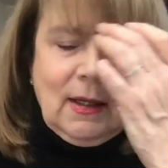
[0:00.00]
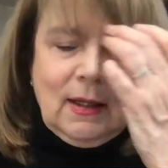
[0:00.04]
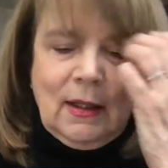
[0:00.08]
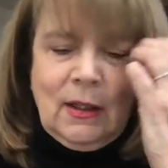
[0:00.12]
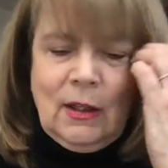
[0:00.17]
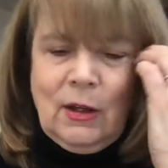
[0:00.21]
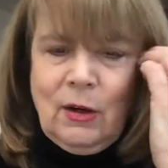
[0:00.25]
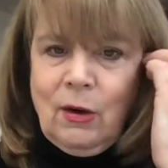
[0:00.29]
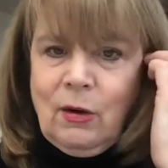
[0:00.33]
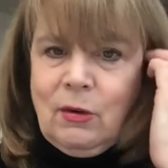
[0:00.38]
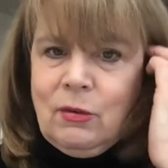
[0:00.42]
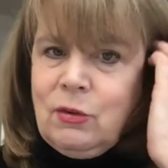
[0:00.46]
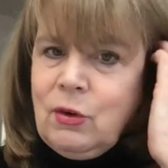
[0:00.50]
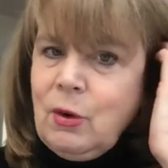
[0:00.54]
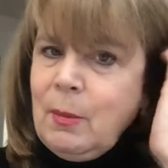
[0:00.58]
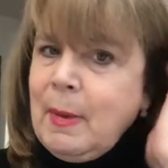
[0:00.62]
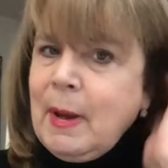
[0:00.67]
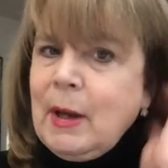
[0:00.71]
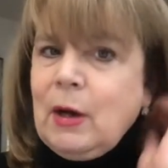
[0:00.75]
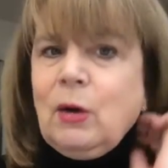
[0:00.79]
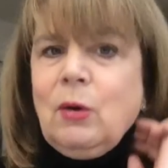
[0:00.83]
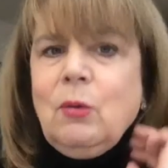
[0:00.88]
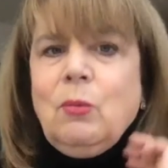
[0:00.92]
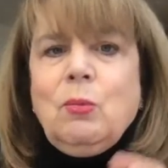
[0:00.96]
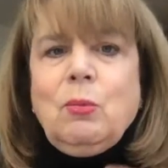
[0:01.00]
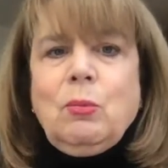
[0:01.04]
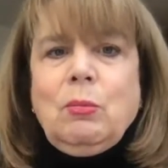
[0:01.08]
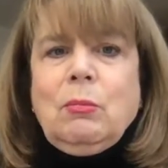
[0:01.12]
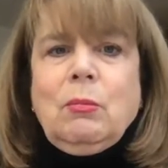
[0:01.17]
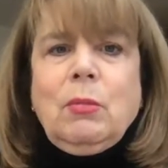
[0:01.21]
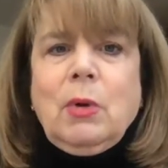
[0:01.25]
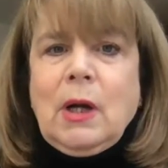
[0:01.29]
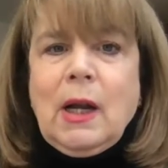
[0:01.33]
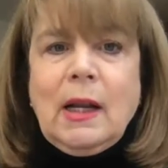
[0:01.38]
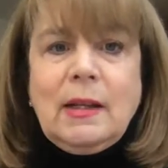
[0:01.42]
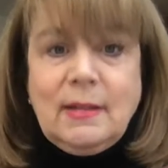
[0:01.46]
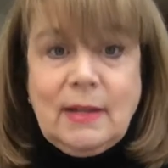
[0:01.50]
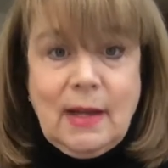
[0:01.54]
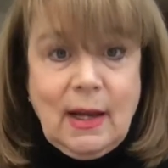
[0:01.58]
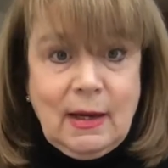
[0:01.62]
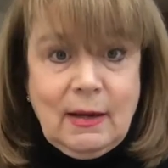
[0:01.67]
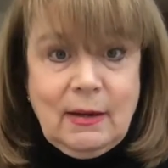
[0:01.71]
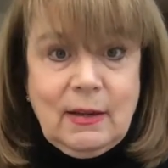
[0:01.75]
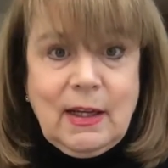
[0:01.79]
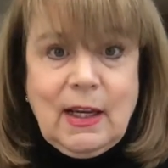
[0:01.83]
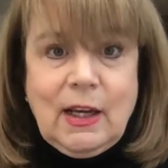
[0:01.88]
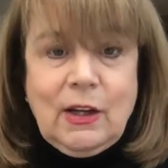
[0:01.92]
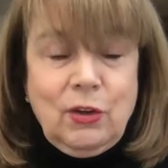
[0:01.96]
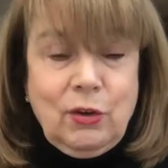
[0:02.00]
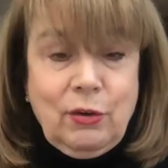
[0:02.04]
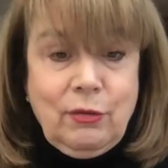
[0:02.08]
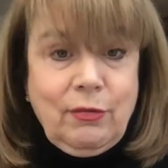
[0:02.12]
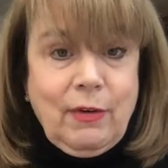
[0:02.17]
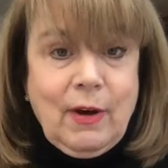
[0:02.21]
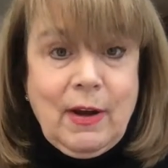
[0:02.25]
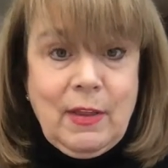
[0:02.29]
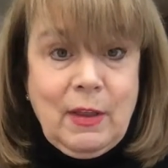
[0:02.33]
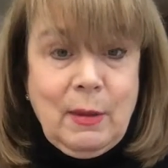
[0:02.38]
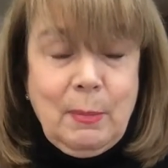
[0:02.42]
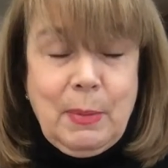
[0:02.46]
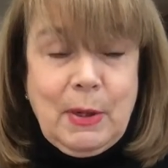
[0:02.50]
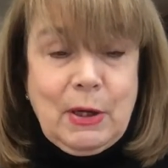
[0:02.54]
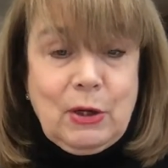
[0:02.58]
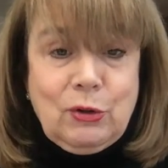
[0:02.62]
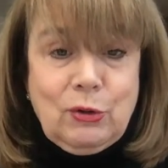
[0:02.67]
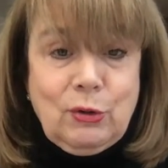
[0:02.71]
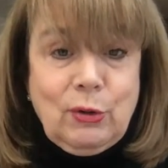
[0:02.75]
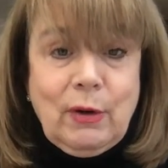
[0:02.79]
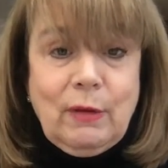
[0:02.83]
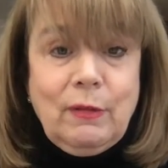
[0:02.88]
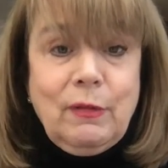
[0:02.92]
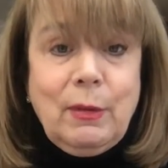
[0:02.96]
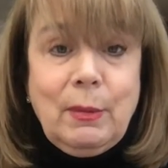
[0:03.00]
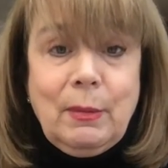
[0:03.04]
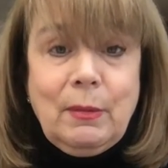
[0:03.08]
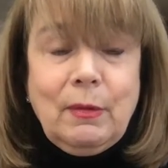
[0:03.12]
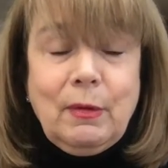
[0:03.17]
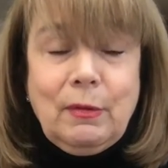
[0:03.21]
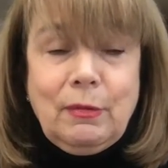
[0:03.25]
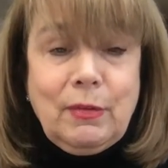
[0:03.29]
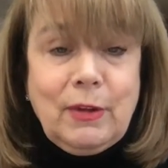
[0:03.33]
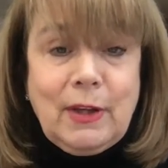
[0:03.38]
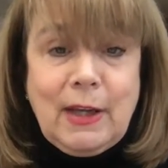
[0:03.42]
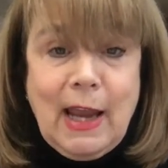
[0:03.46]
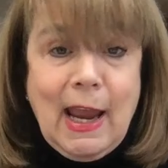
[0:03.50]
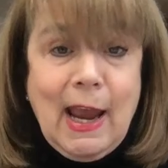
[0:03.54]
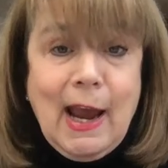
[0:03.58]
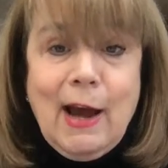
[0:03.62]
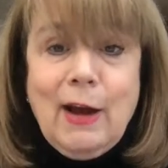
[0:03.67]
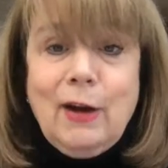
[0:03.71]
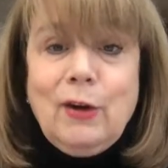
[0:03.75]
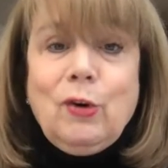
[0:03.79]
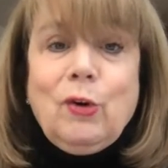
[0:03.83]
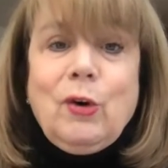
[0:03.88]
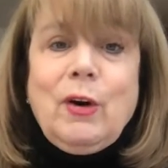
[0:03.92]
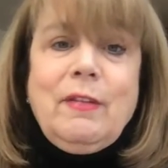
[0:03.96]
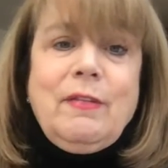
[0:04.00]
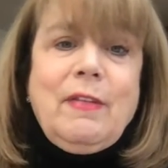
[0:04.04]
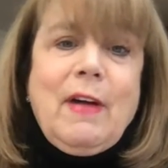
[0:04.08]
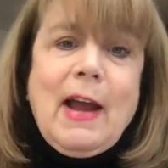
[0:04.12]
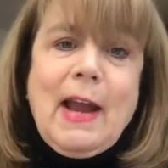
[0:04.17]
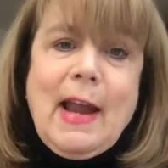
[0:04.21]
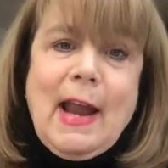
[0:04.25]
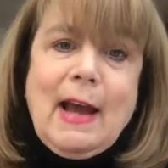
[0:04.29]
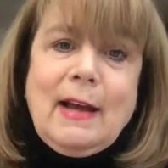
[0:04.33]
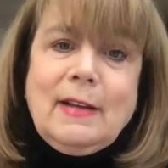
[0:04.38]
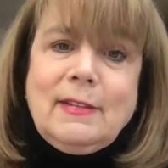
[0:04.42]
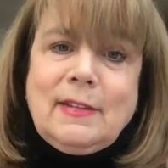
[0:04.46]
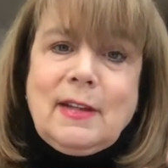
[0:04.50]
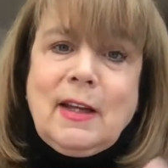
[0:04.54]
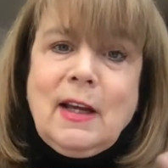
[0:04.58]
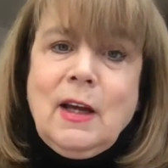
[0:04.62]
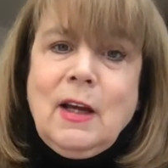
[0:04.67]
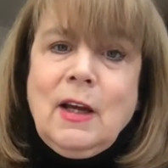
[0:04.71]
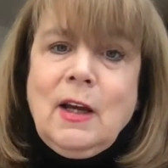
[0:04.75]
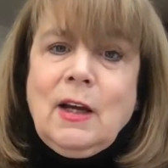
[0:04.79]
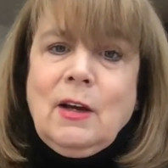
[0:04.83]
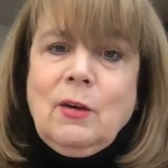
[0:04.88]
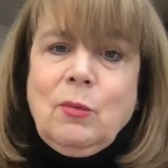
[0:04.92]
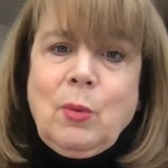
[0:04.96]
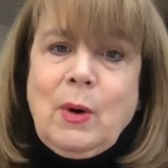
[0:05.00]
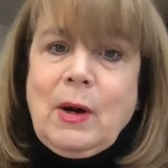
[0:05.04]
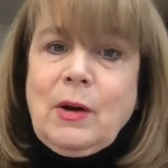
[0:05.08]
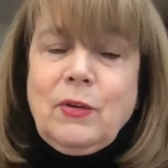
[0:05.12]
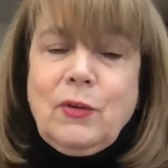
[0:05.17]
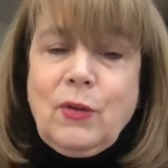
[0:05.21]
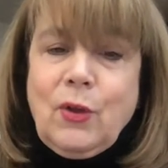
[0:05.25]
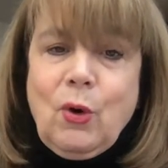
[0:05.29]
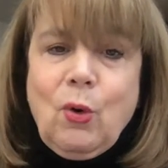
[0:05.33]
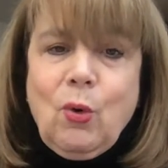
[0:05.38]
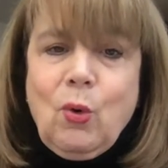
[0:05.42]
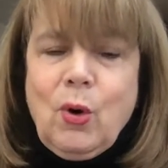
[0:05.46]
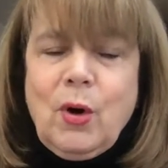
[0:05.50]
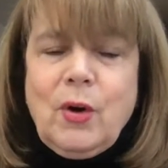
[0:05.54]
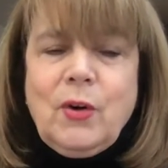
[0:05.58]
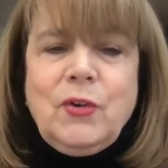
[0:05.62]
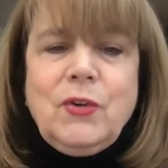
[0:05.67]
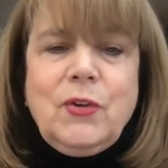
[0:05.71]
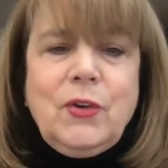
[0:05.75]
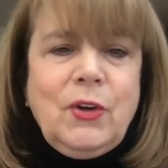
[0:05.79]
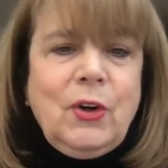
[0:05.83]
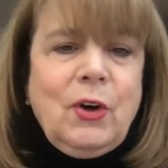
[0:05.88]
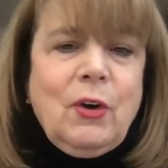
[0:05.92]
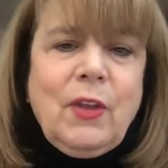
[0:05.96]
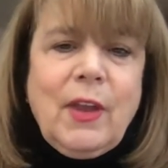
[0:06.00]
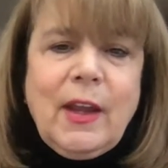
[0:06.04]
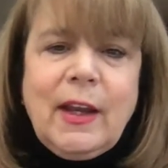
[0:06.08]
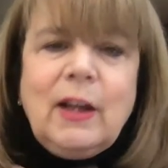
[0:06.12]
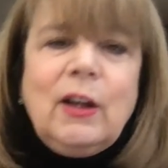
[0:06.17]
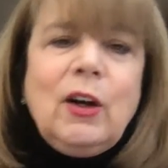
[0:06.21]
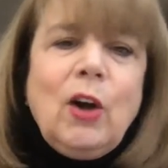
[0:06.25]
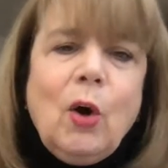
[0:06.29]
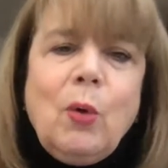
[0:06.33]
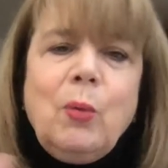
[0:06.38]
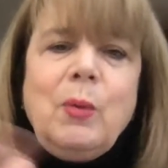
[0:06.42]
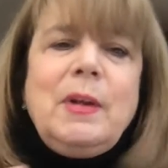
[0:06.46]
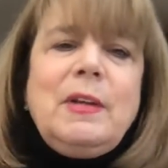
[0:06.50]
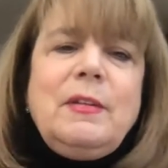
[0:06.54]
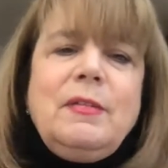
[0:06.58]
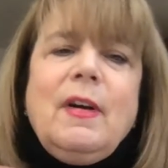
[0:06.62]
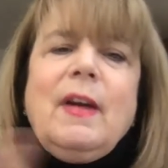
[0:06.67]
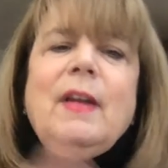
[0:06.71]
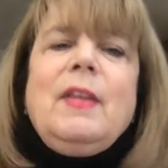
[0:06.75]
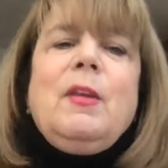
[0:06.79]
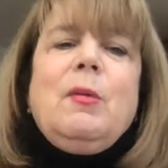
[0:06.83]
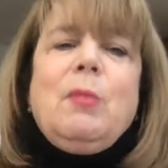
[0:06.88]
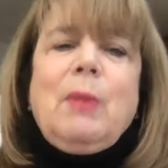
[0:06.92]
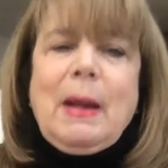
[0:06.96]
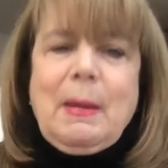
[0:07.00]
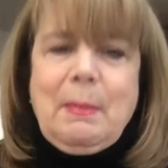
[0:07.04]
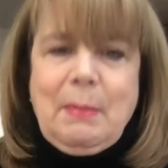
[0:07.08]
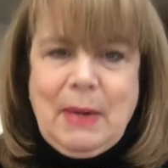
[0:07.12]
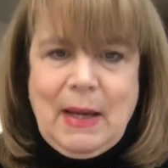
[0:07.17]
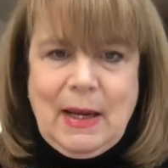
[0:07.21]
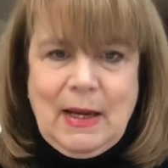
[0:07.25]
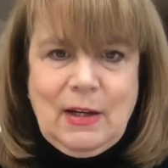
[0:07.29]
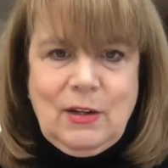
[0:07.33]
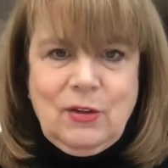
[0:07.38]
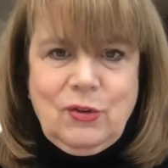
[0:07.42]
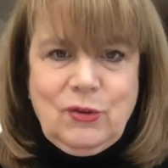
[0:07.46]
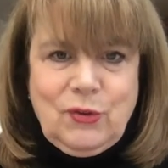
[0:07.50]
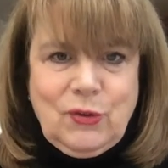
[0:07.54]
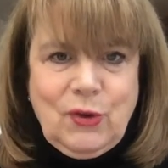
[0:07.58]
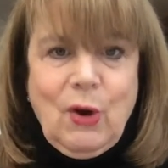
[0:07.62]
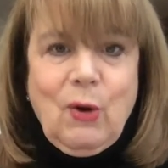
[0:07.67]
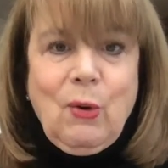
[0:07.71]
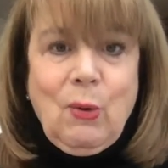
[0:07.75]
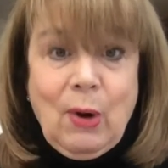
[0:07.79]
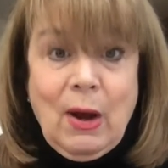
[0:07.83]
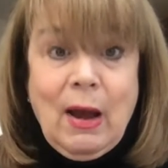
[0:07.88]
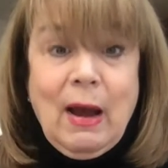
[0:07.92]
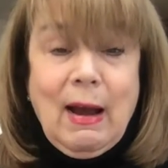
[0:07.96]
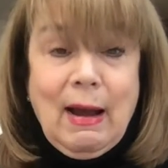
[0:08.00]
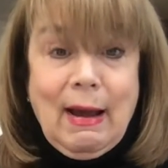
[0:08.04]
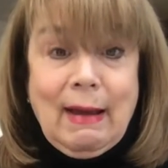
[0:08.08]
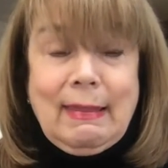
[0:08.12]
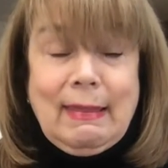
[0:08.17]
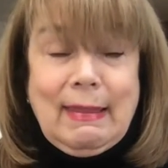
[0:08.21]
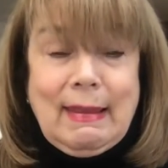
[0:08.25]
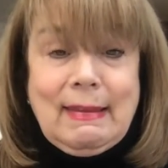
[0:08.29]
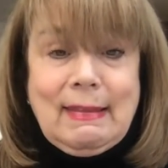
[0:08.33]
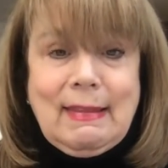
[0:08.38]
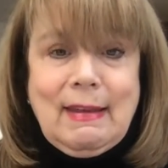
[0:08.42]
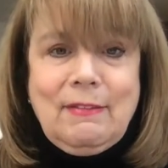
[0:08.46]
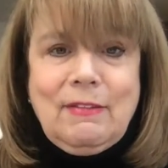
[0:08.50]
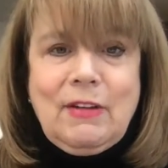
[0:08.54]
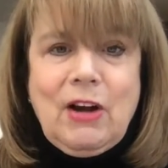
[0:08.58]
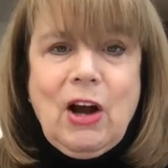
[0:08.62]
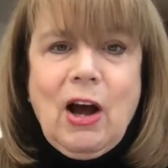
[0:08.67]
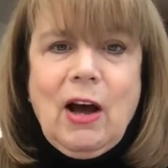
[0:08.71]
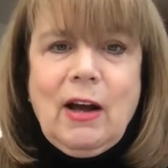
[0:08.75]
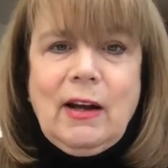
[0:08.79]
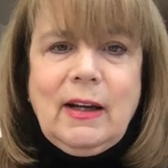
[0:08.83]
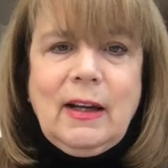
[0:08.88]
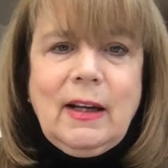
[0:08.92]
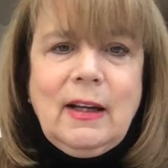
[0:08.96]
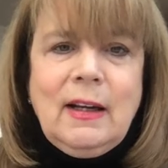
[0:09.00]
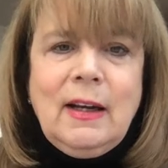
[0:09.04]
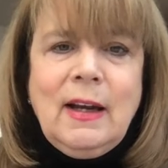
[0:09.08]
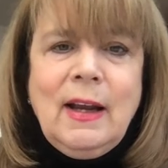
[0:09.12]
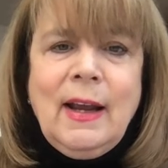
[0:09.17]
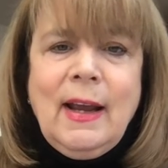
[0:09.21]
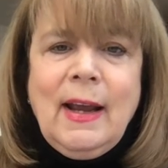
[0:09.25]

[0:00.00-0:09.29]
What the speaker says: no matter what I say, can you find the picture of the cat? Or if I ask, where's the horse? They can always find the right page. So I think they've got it.